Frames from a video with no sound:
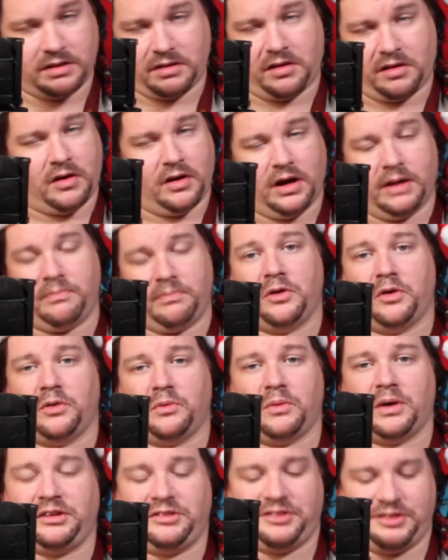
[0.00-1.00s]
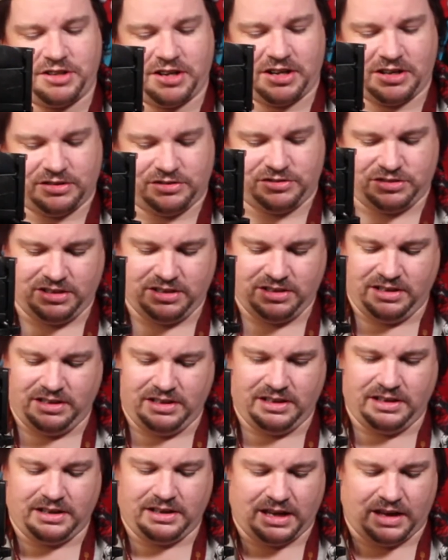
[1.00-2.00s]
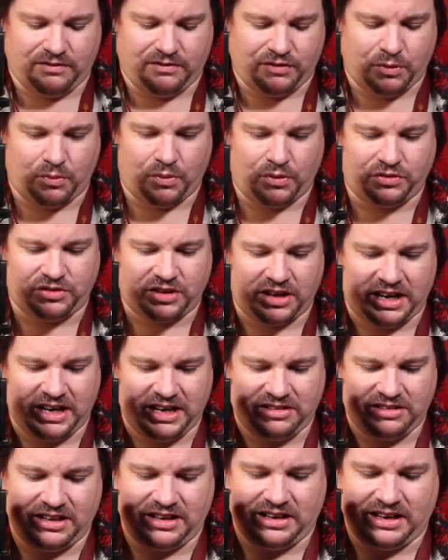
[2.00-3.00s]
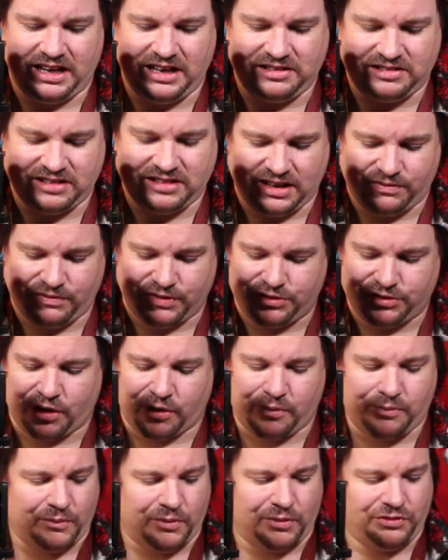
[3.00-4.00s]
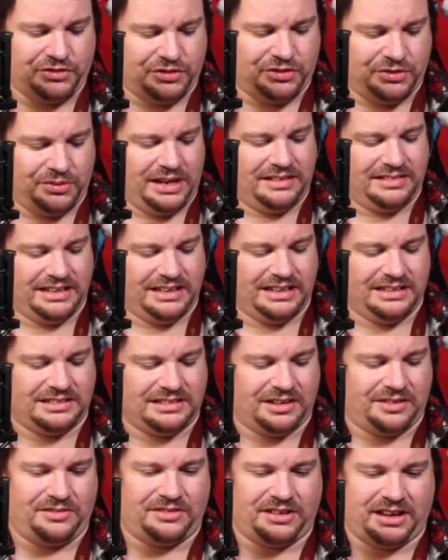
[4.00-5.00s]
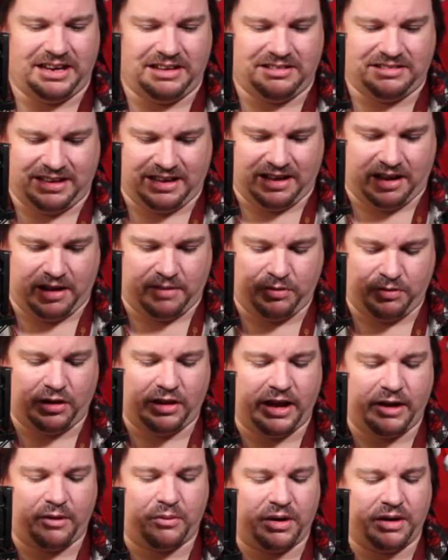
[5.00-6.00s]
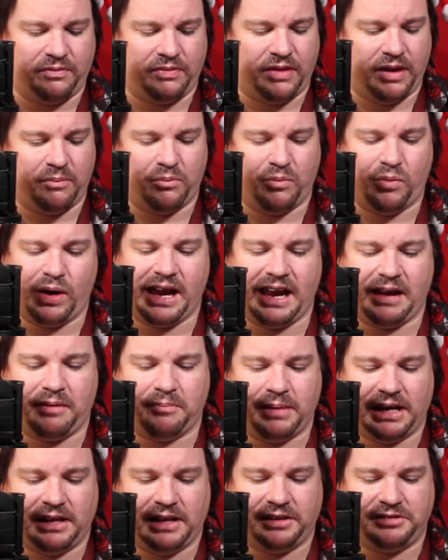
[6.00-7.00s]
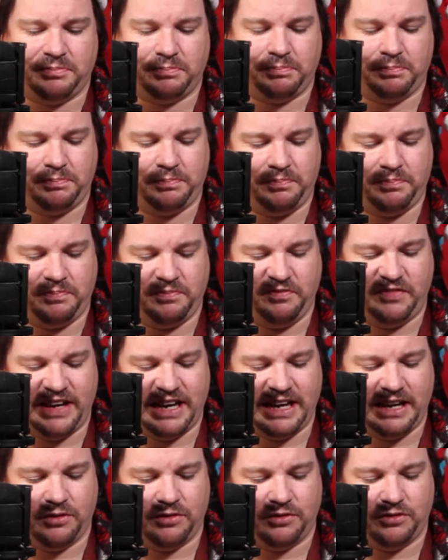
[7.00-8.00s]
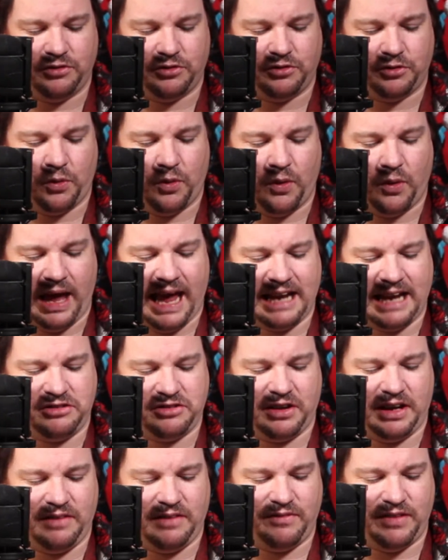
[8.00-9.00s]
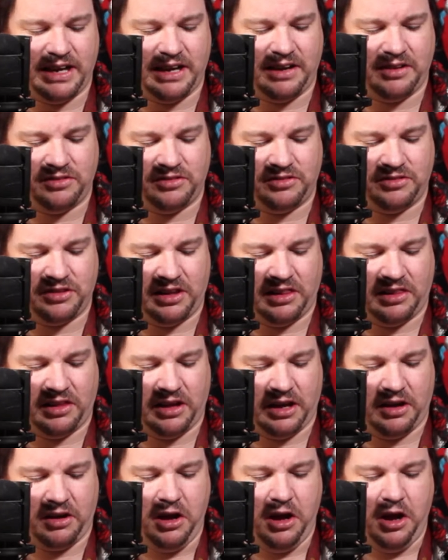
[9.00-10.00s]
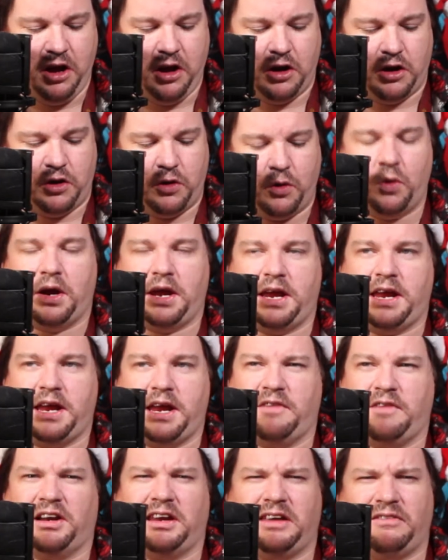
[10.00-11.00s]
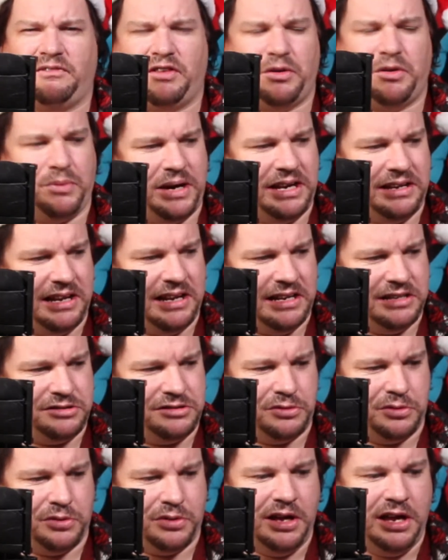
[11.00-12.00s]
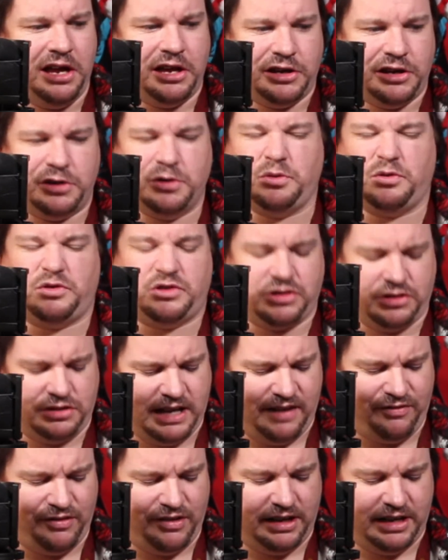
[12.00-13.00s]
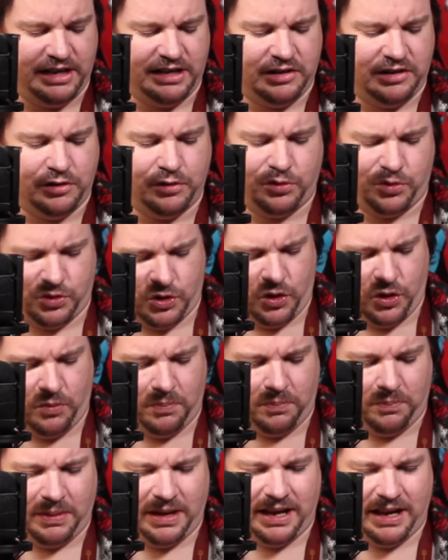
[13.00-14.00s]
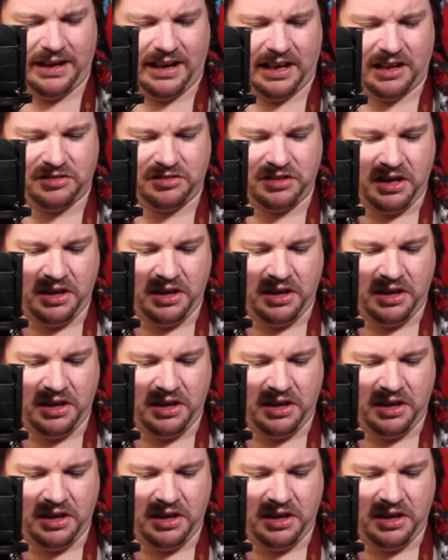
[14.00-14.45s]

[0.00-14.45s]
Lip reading: I'm not one to judge. If you want to eat it, eat it. If you don't want to eat it, don't eat it. I'm not like one of them weird militant vegans or anti-vegans that are like, you're evil if you eat this, or you shouldn't be this.